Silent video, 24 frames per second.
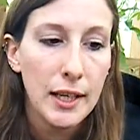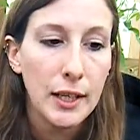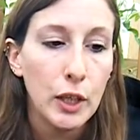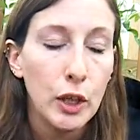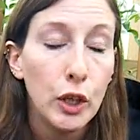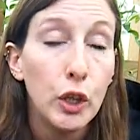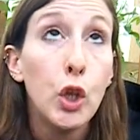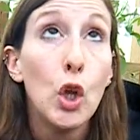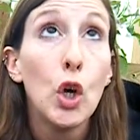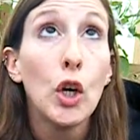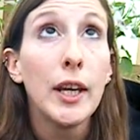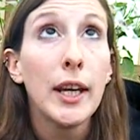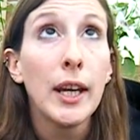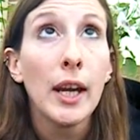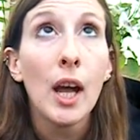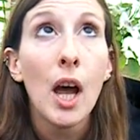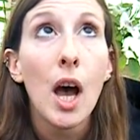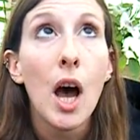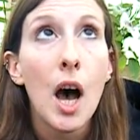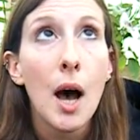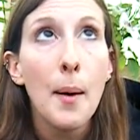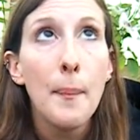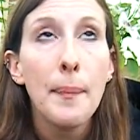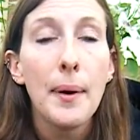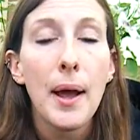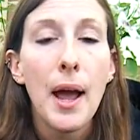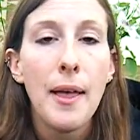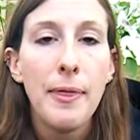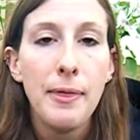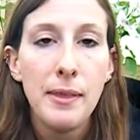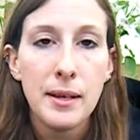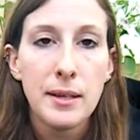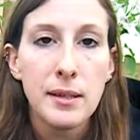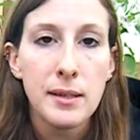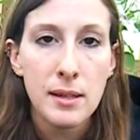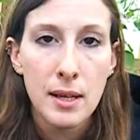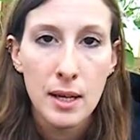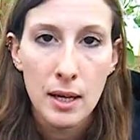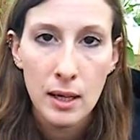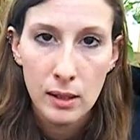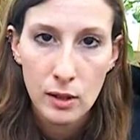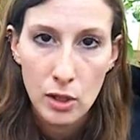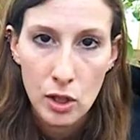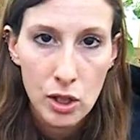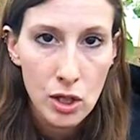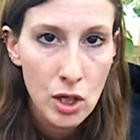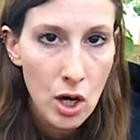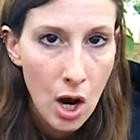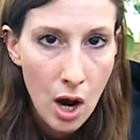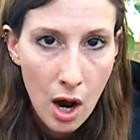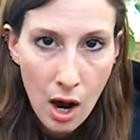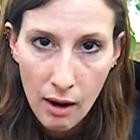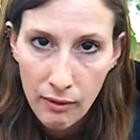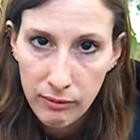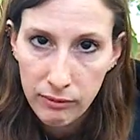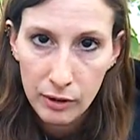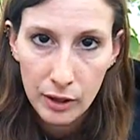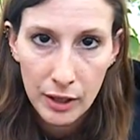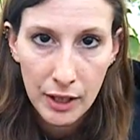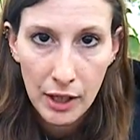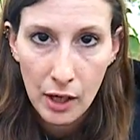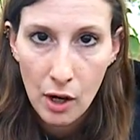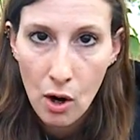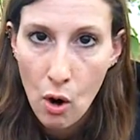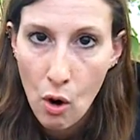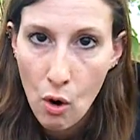looking up and this thing just hovering